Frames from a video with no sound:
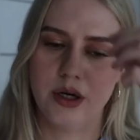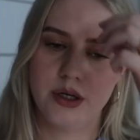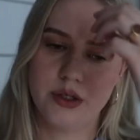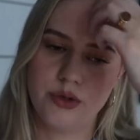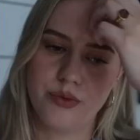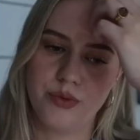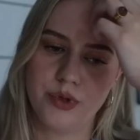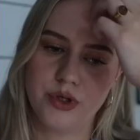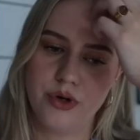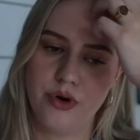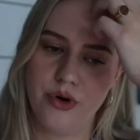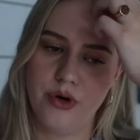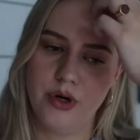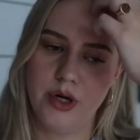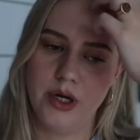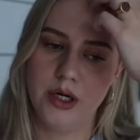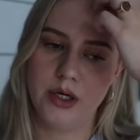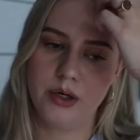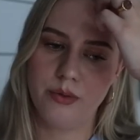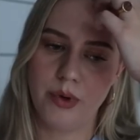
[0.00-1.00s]
to return
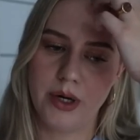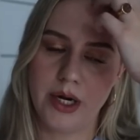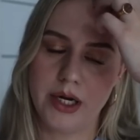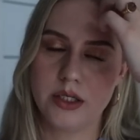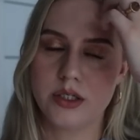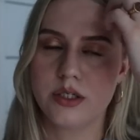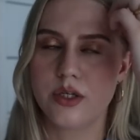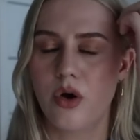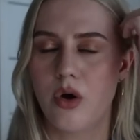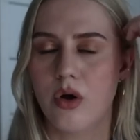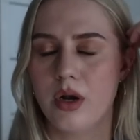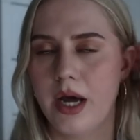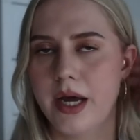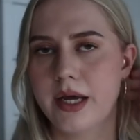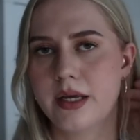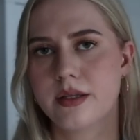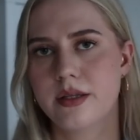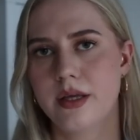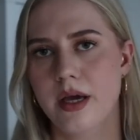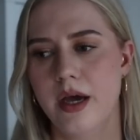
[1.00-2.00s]
it when I saw
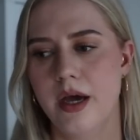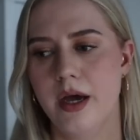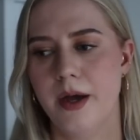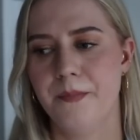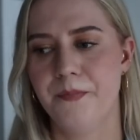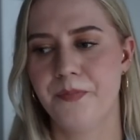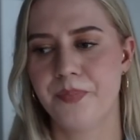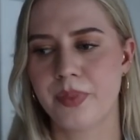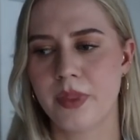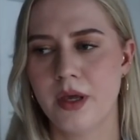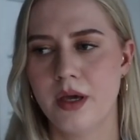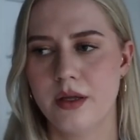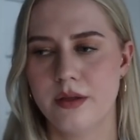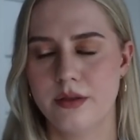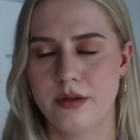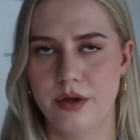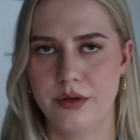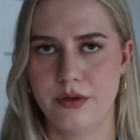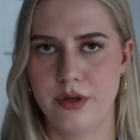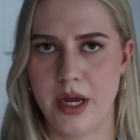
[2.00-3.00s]
like
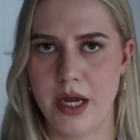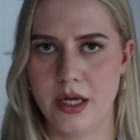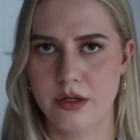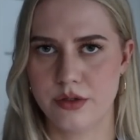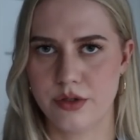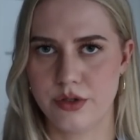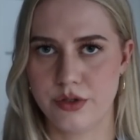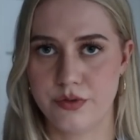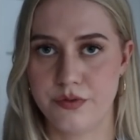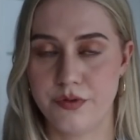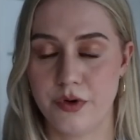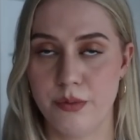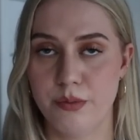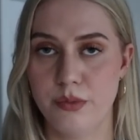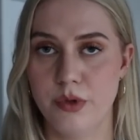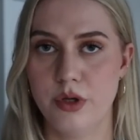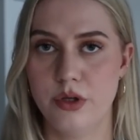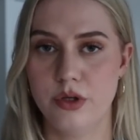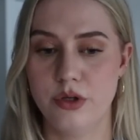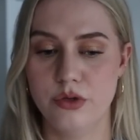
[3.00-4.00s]
the answers from
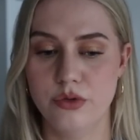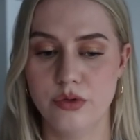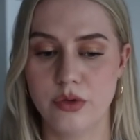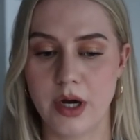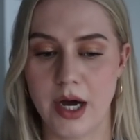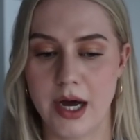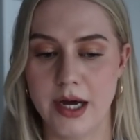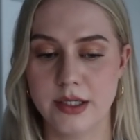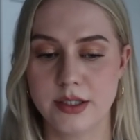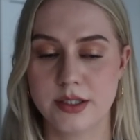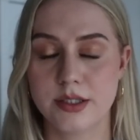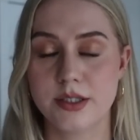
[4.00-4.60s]
you guys.